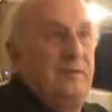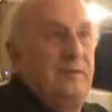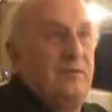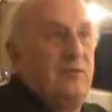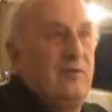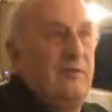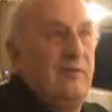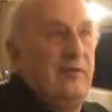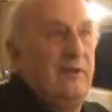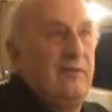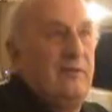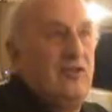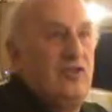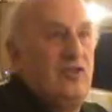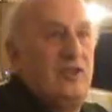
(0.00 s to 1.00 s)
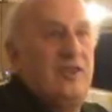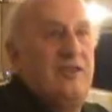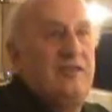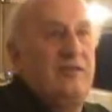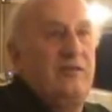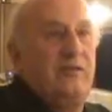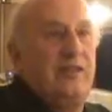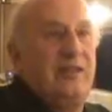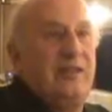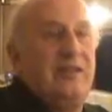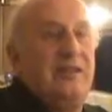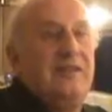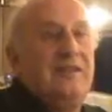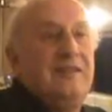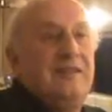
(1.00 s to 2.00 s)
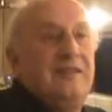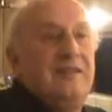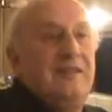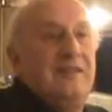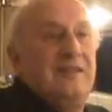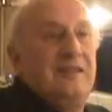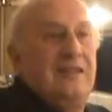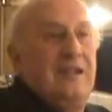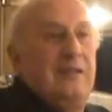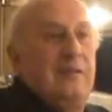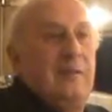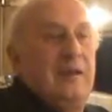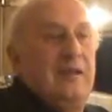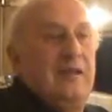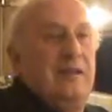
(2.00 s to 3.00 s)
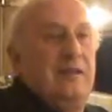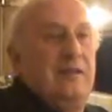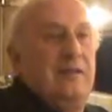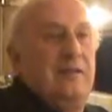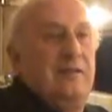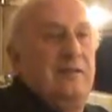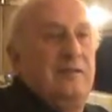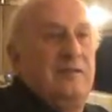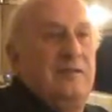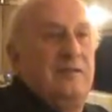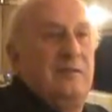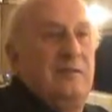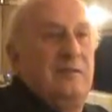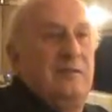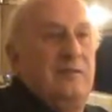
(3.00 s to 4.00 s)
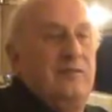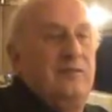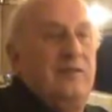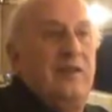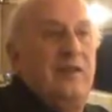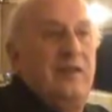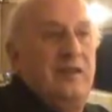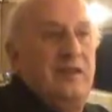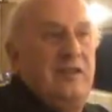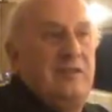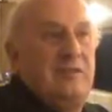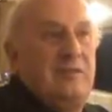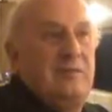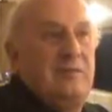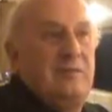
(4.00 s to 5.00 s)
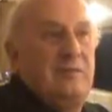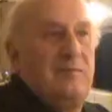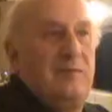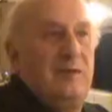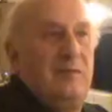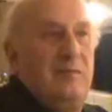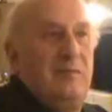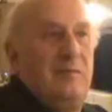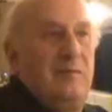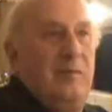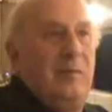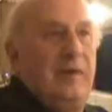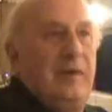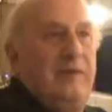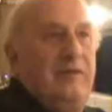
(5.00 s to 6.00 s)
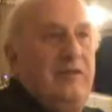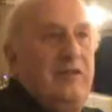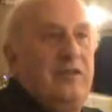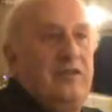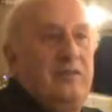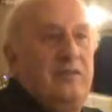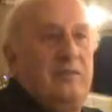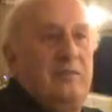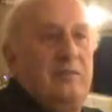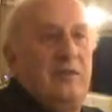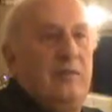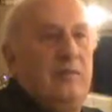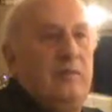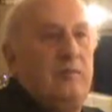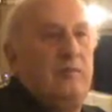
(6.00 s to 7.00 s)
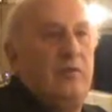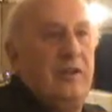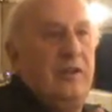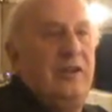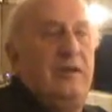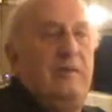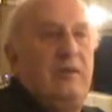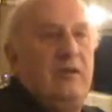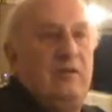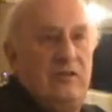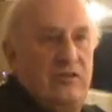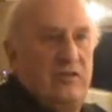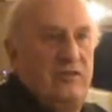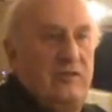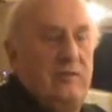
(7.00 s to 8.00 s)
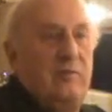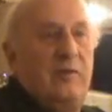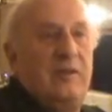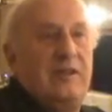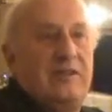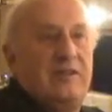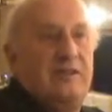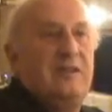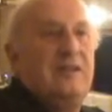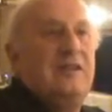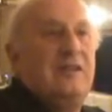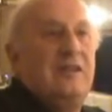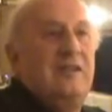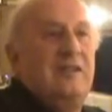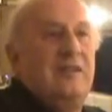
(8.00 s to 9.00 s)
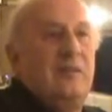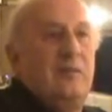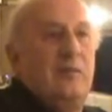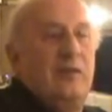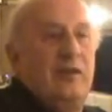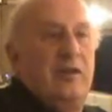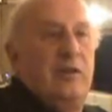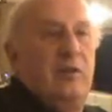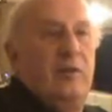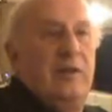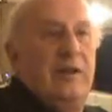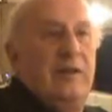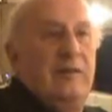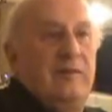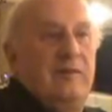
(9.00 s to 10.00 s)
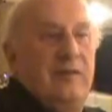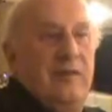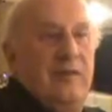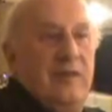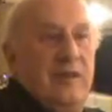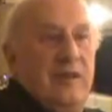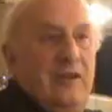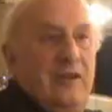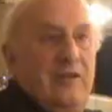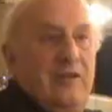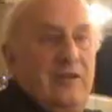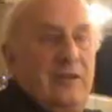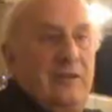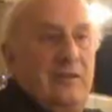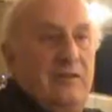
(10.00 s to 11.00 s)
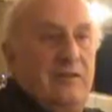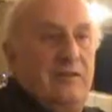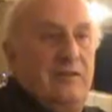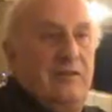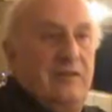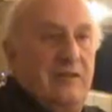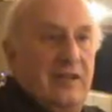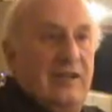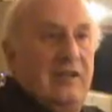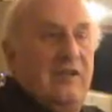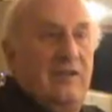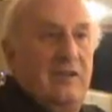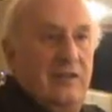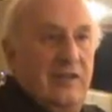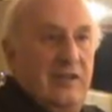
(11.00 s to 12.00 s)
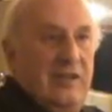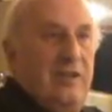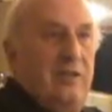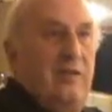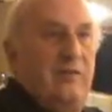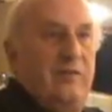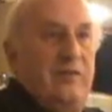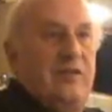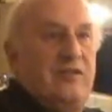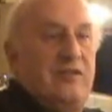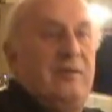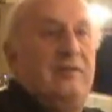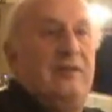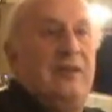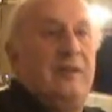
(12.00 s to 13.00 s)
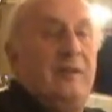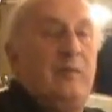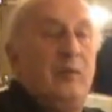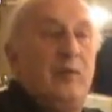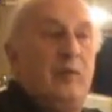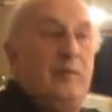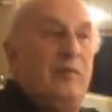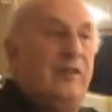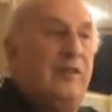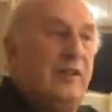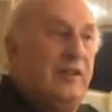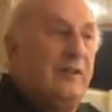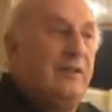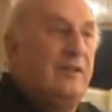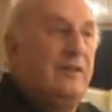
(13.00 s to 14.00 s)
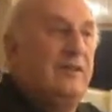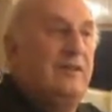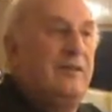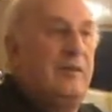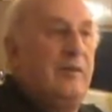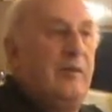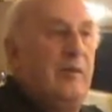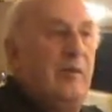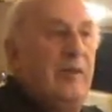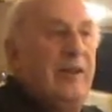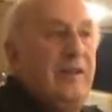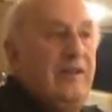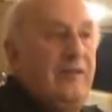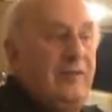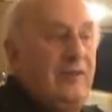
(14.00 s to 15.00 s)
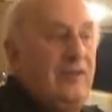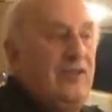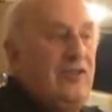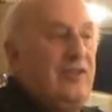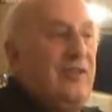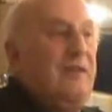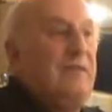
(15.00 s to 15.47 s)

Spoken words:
was travelling up to Sheerness every day and coming back. And on Fridays, we were late finishing. It was putting in a bonus system. We had to work it all out on Friday night so that they knew first thing Monday morning what they'd earned. So we were late finishing.